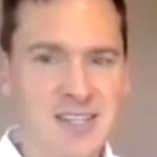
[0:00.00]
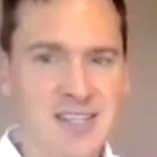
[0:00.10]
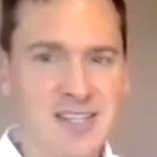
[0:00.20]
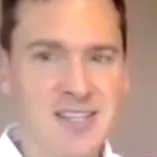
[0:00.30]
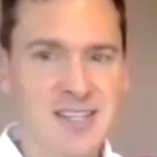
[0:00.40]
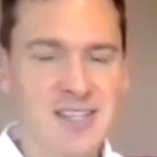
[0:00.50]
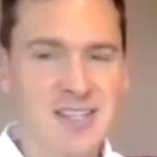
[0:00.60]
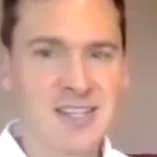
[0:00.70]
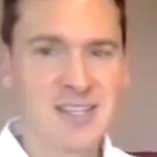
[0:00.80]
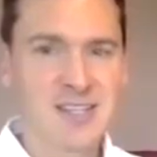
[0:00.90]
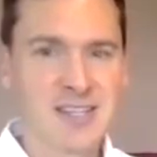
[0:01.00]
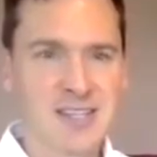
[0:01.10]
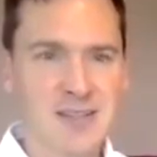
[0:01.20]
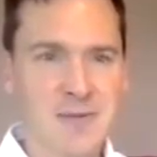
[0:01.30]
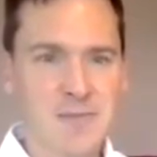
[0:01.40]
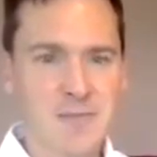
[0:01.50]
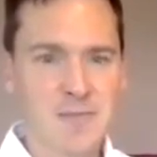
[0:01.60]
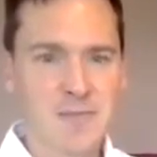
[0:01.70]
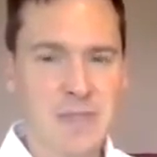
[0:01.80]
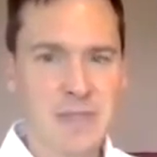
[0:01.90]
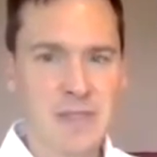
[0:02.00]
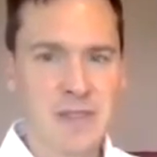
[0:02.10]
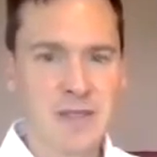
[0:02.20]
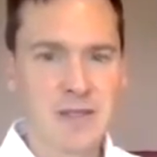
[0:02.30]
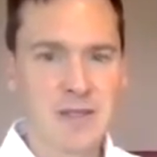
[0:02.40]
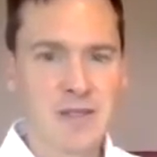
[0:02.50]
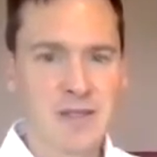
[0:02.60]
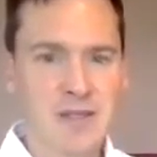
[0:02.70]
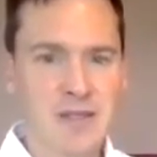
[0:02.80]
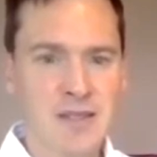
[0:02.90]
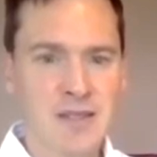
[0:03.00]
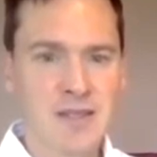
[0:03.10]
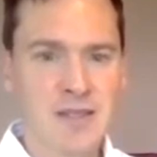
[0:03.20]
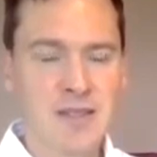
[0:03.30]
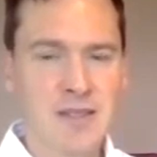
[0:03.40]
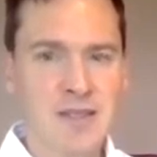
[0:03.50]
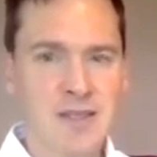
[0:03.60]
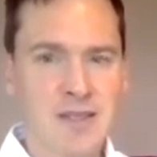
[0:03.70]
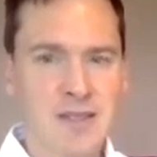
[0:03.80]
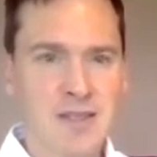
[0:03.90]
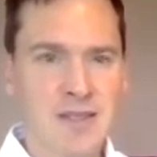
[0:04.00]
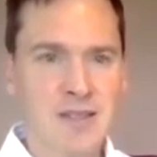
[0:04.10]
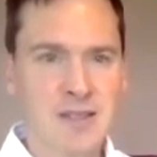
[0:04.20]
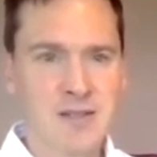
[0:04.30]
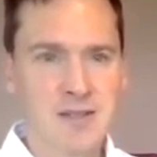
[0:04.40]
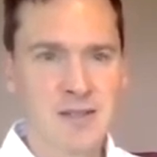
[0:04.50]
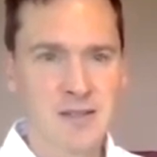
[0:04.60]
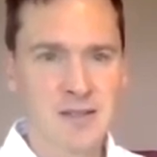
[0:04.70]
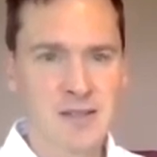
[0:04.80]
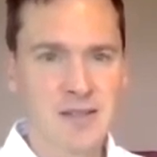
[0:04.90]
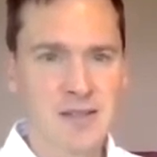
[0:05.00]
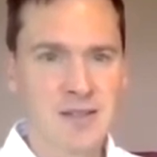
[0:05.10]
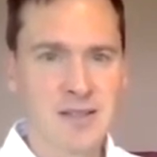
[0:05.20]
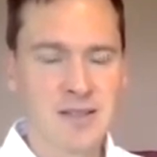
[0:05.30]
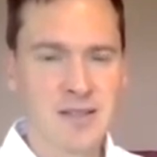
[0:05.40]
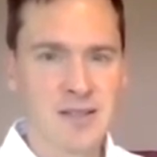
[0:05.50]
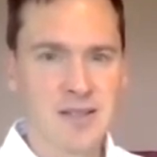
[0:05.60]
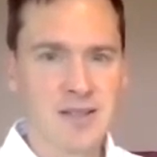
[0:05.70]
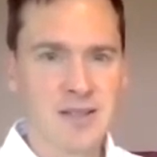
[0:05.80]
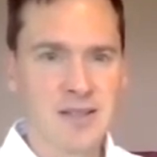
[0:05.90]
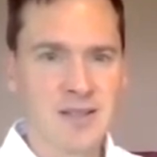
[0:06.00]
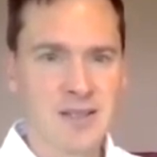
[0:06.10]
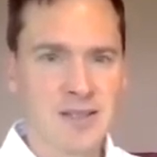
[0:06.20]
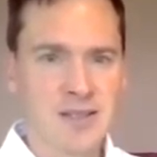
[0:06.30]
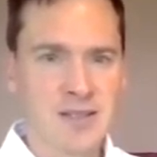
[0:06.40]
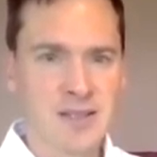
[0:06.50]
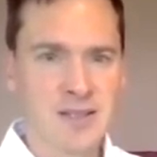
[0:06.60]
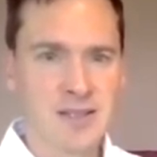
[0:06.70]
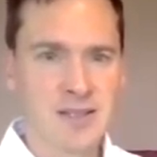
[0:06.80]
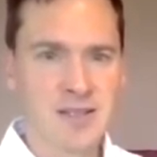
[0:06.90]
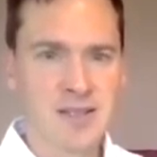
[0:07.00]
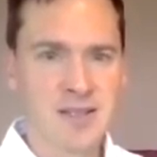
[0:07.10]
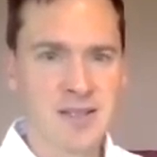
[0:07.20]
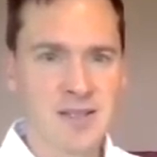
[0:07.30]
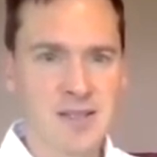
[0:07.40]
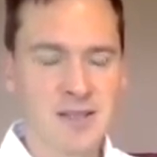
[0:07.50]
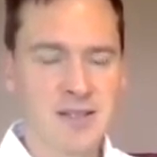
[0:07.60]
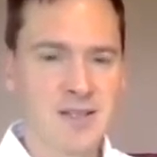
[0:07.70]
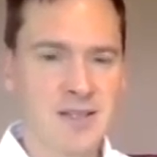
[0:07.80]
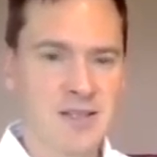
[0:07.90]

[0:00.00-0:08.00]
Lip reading: This person isn't speaking.